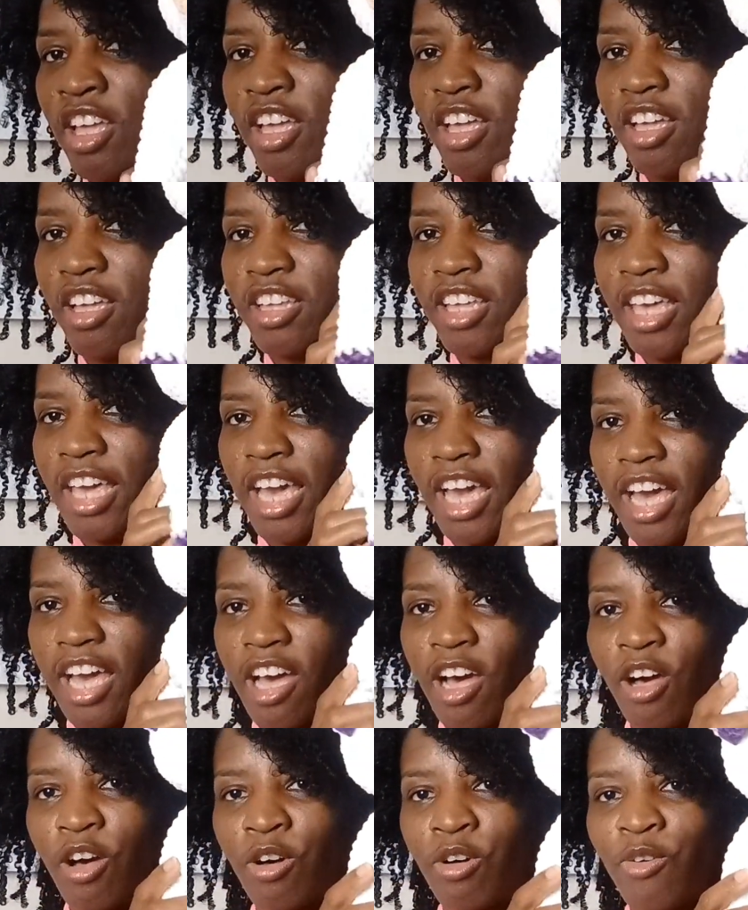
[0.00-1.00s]
a
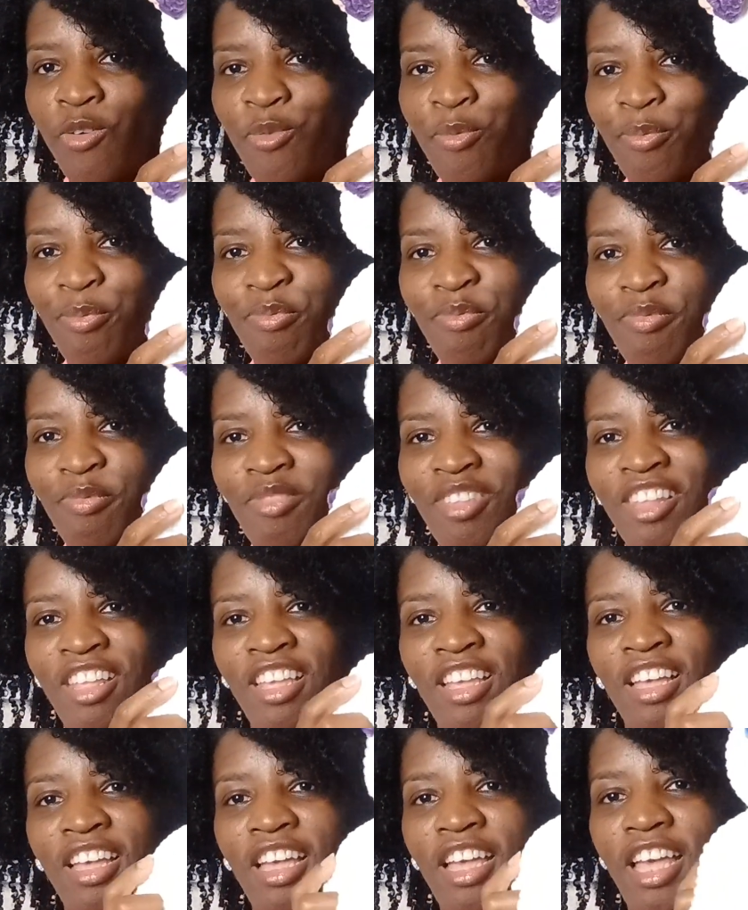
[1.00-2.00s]
cow,
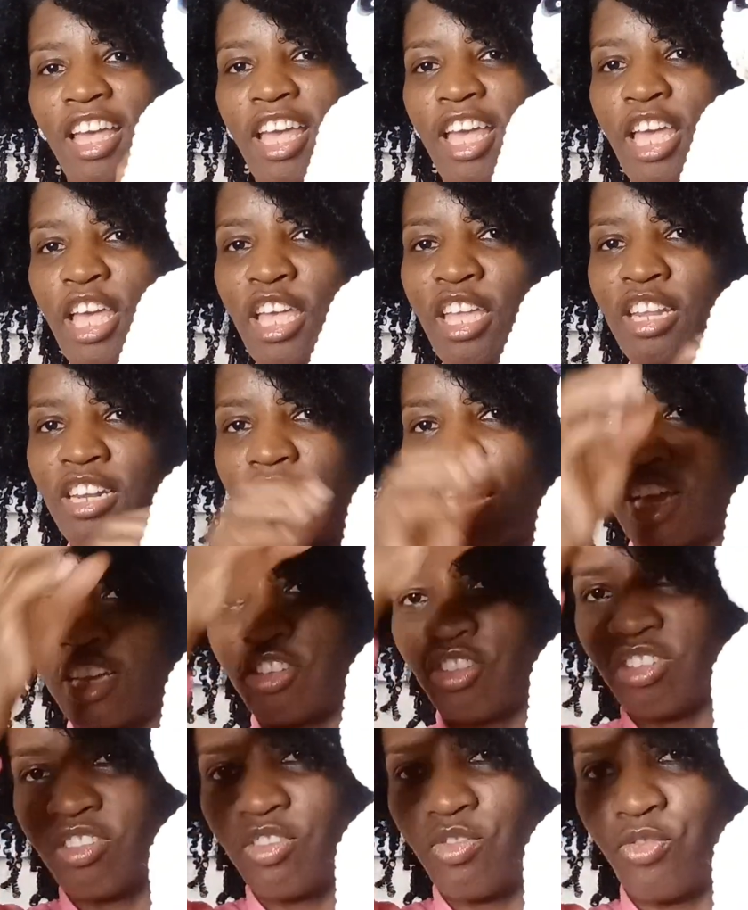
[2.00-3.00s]
and I
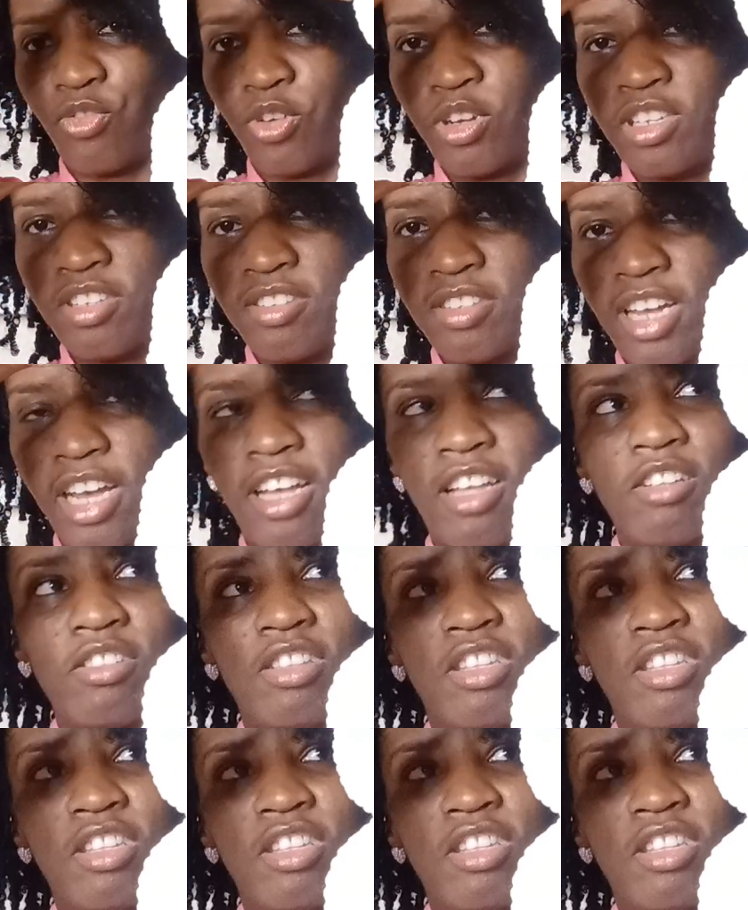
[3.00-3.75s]
just freestyled